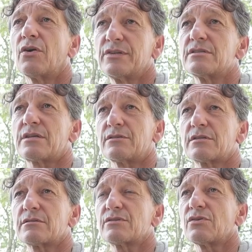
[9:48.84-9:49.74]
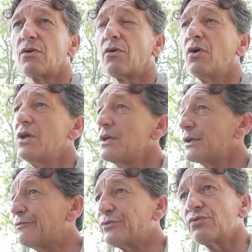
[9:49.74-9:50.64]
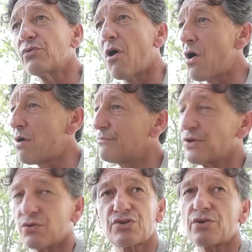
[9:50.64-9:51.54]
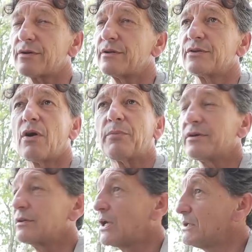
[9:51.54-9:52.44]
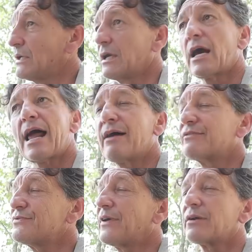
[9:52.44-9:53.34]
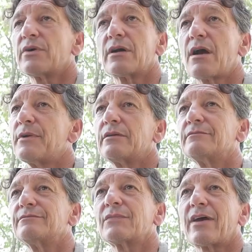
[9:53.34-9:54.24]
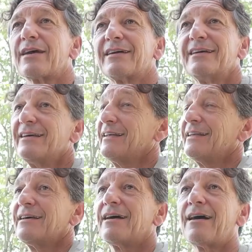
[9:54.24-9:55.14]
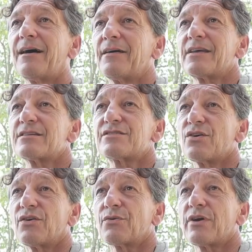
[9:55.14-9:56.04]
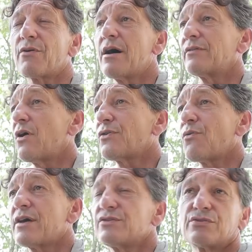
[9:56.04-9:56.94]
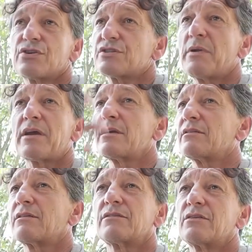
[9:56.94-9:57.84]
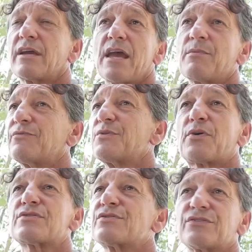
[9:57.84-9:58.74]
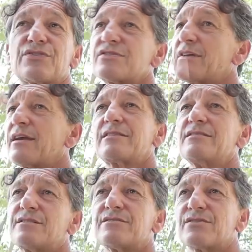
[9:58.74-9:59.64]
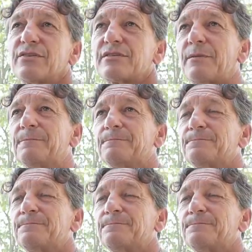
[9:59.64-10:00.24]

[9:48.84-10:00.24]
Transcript: or mm. distance. So if you are, you know, shorter than your opponent, you're gonna have to find a way to come in. Okay? Yeah, yeah. Uh, there's Angle. No other way around. Otherwise, you're just playing the game of the person just staying at distance all the time.